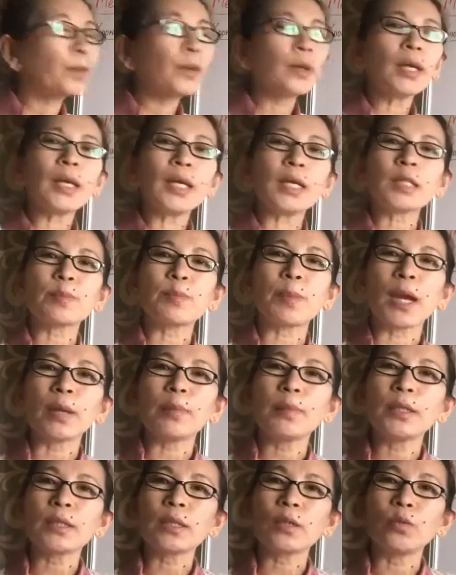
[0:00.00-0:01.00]

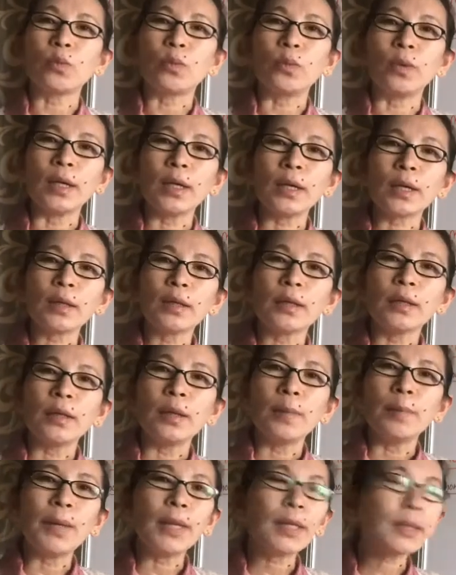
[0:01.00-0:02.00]
pre-experimental work,
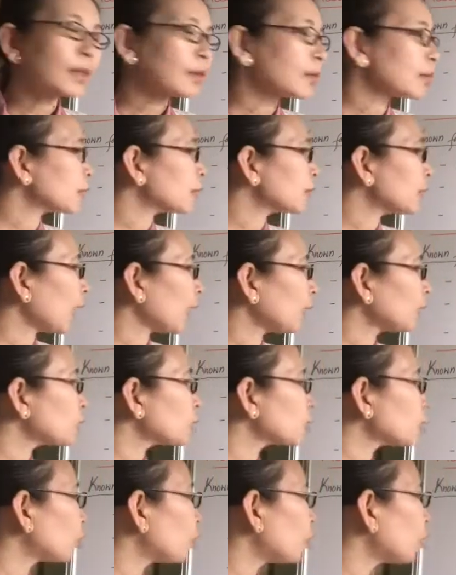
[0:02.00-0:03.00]
Meselson and
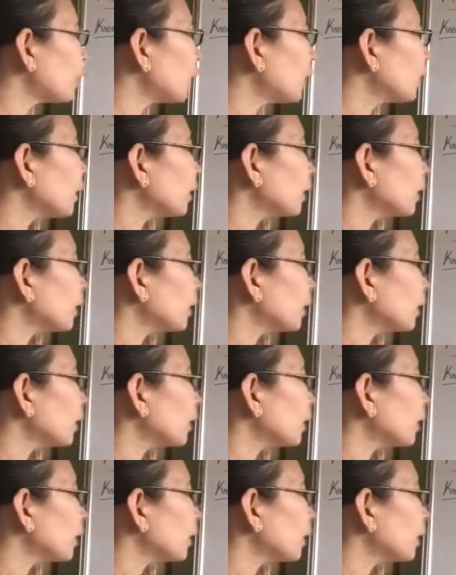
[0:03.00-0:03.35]
Stahl